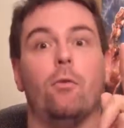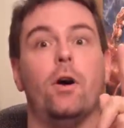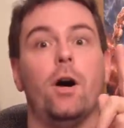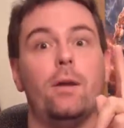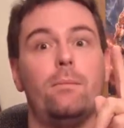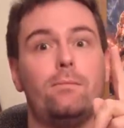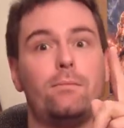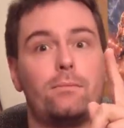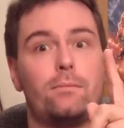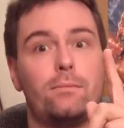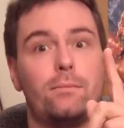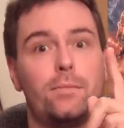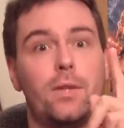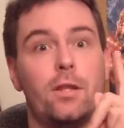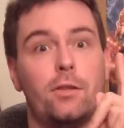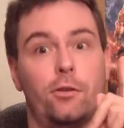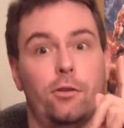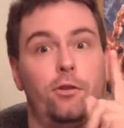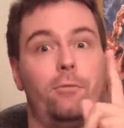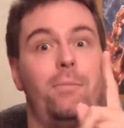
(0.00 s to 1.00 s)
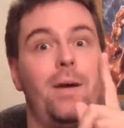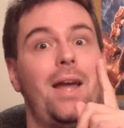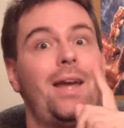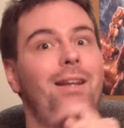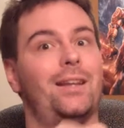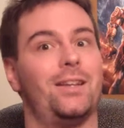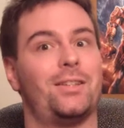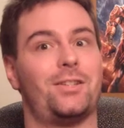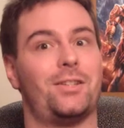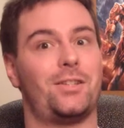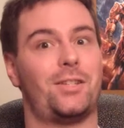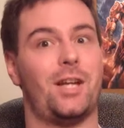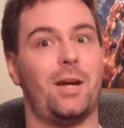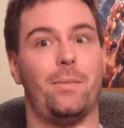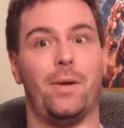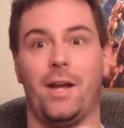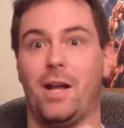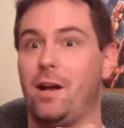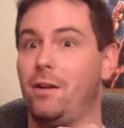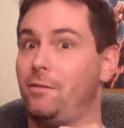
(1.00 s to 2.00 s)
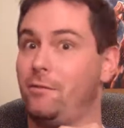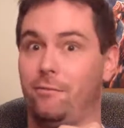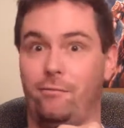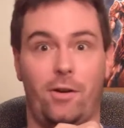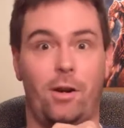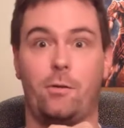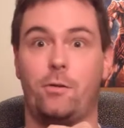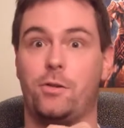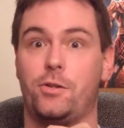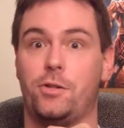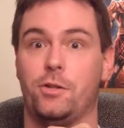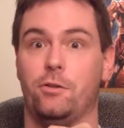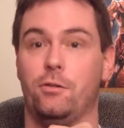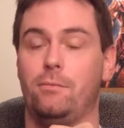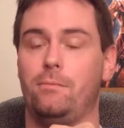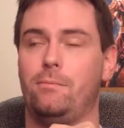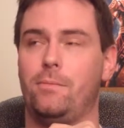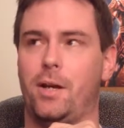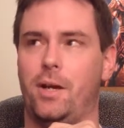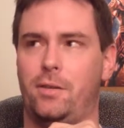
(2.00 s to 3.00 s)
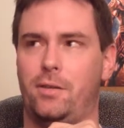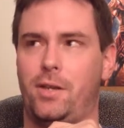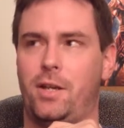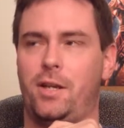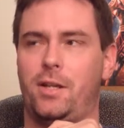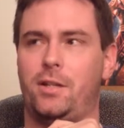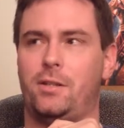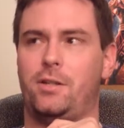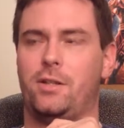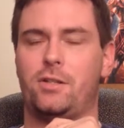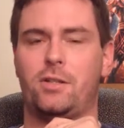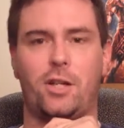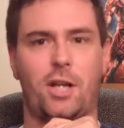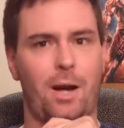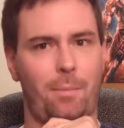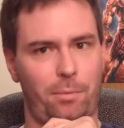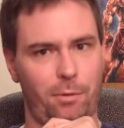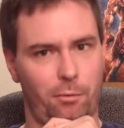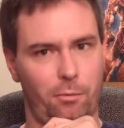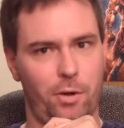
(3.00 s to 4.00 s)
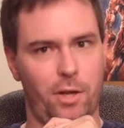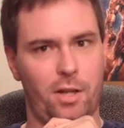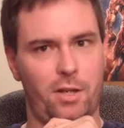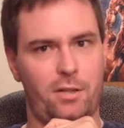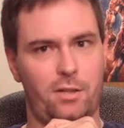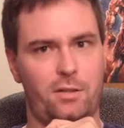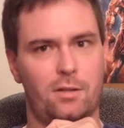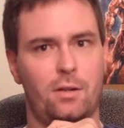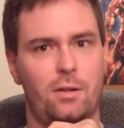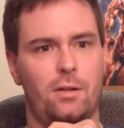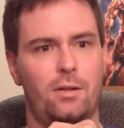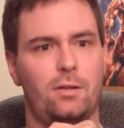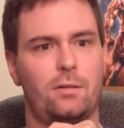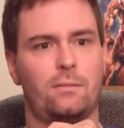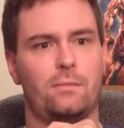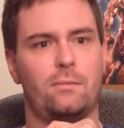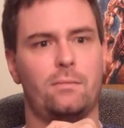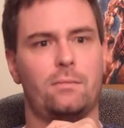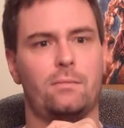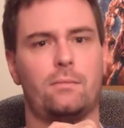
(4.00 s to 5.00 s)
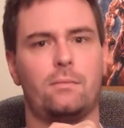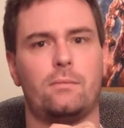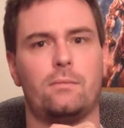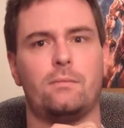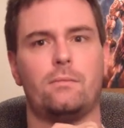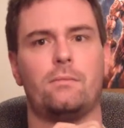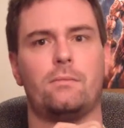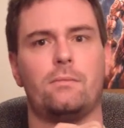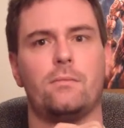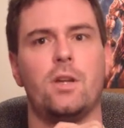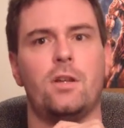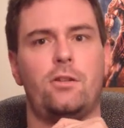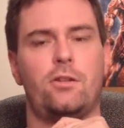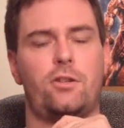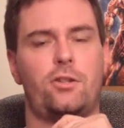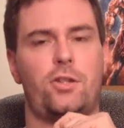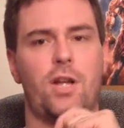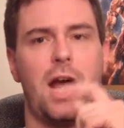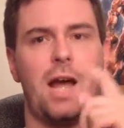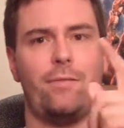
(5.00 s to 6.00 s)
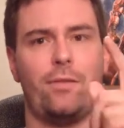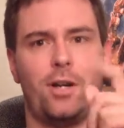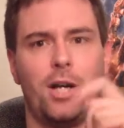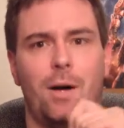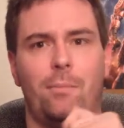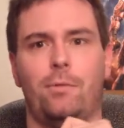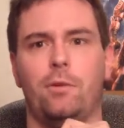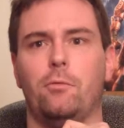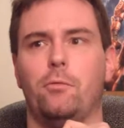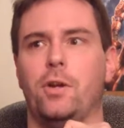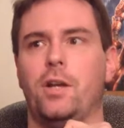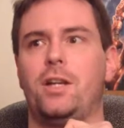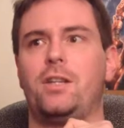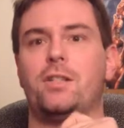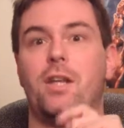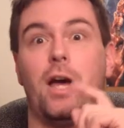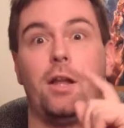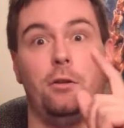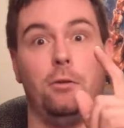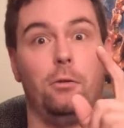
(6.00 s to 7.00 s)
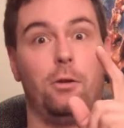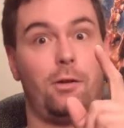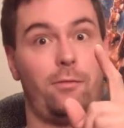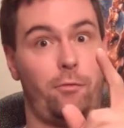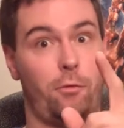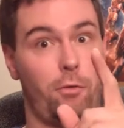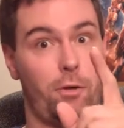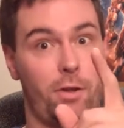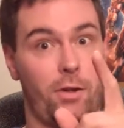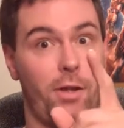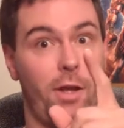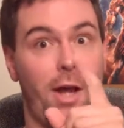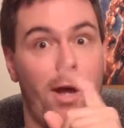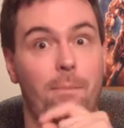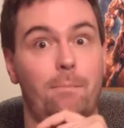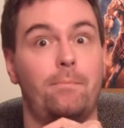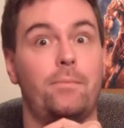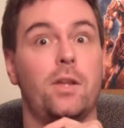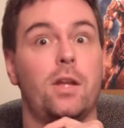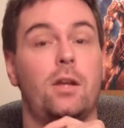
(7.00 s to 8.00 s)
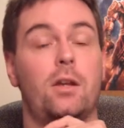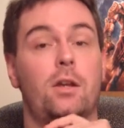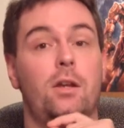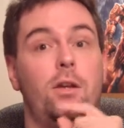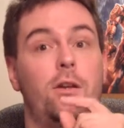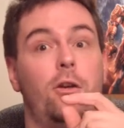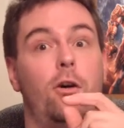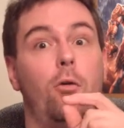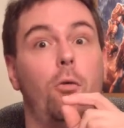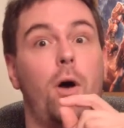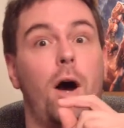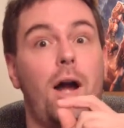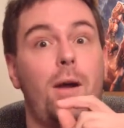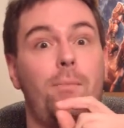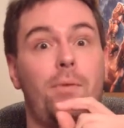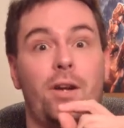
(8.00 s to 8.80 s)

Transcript: One, the new banned list is coming out very soon. I think just a couple of weeks. Just shy of a couple of weeks. I do look forward to that. You know why?